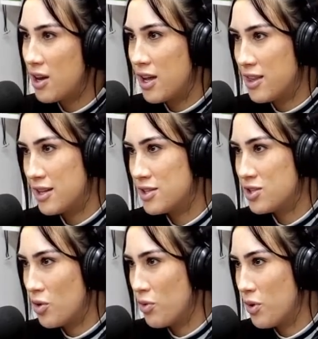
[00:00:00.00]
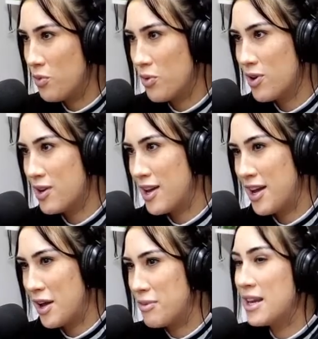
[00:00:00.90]
I think it's so rewarding.
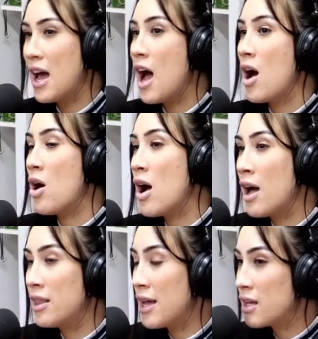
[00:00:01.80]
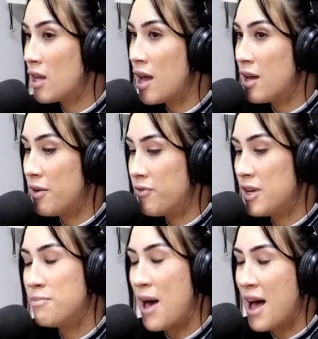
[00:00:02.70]
I mean, like a lot of
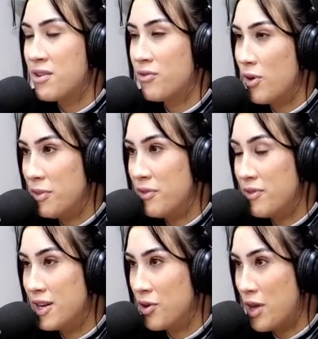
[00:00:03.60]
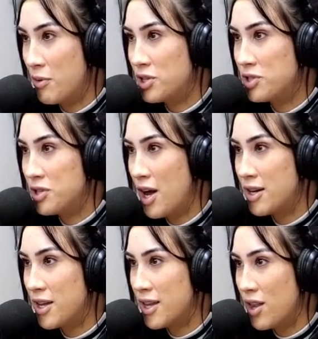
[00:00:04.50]
feedback from the video that we shot
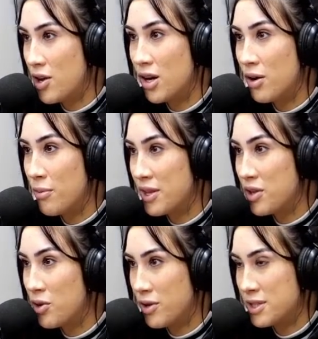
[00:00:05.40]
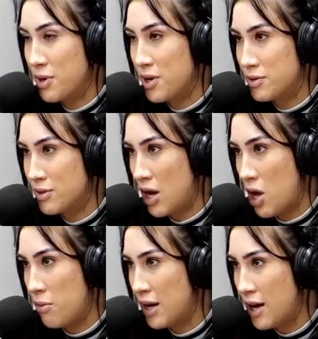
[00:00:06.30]
not that long ago about the whole experience was like, oh
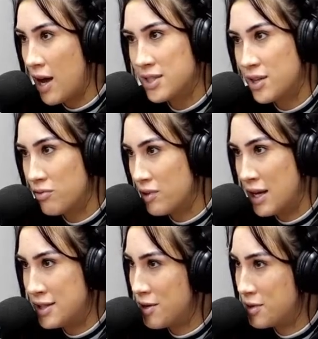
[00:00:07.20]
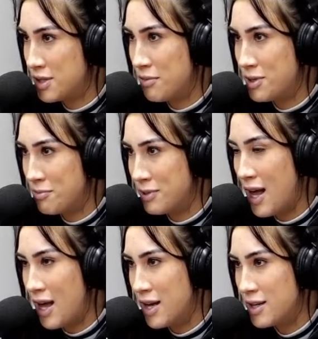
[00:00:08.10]
my gosh, I didn't realize there was so much
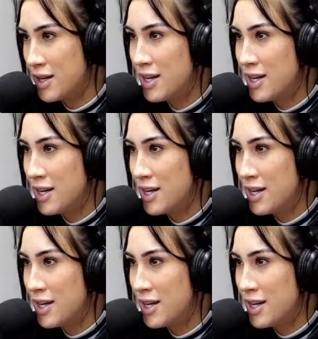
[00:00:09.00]
blood.